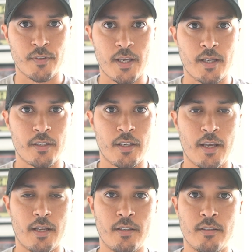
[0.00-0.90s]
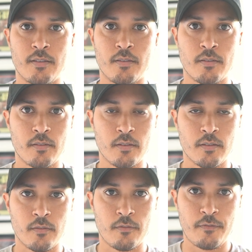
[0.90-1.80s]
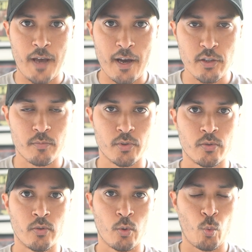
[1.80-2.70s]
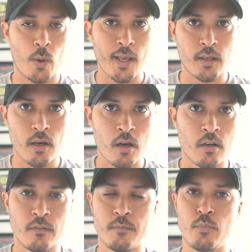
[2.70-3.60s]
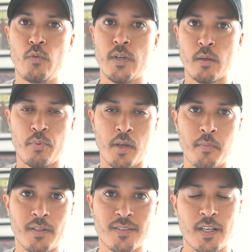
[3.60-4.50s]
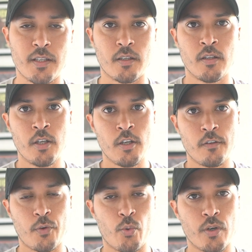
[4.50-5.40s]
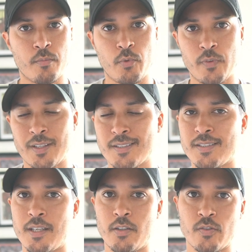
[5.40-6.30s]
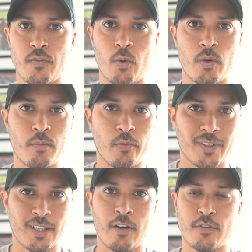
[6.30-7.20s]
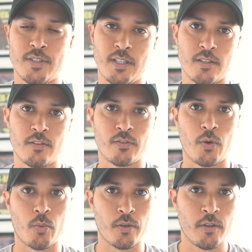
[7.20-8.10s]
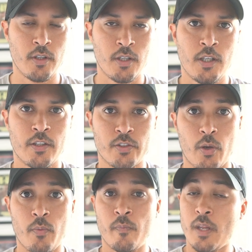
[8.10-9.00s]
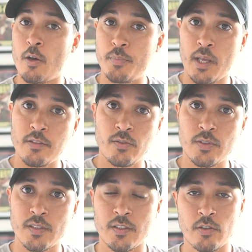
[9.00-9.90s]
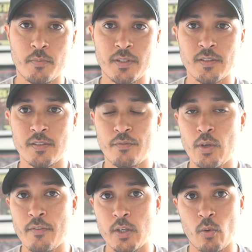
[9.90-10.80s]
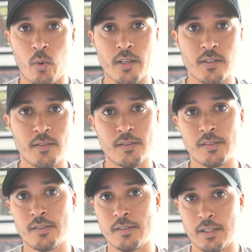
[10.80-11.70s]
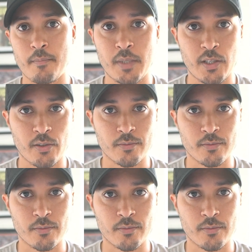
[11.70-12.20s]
and valuable way of moving appointment setting forward, moving sales forward, moving conversations forward. So I hope you guys use this in your business. If you have any questions, let me know.